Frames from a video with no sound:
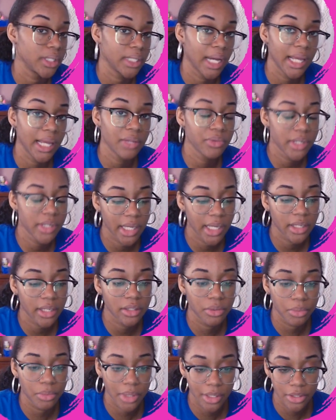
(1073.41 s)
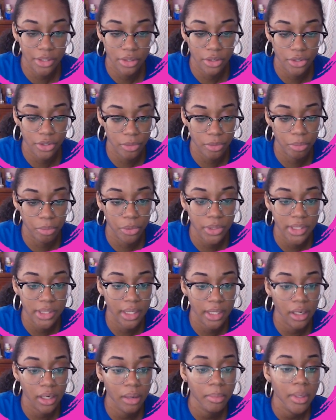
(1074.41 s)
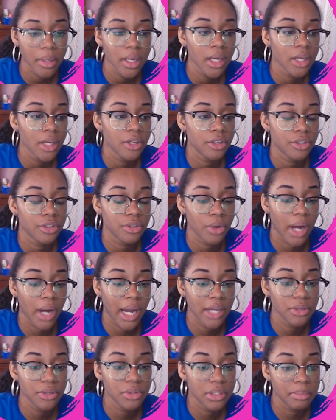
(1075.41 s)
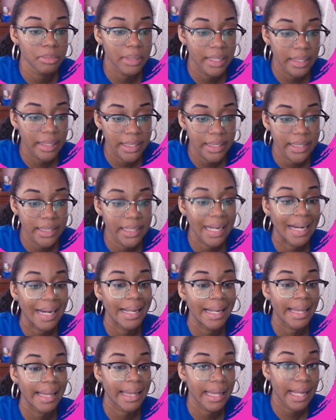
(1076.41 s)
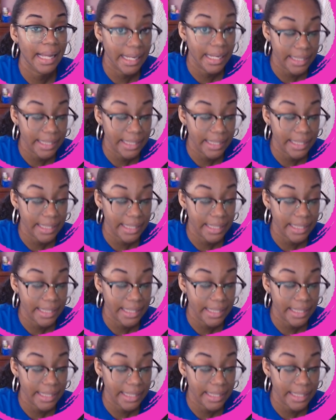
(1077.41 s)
I really like the way her support's set up, so I use Maylene a lot.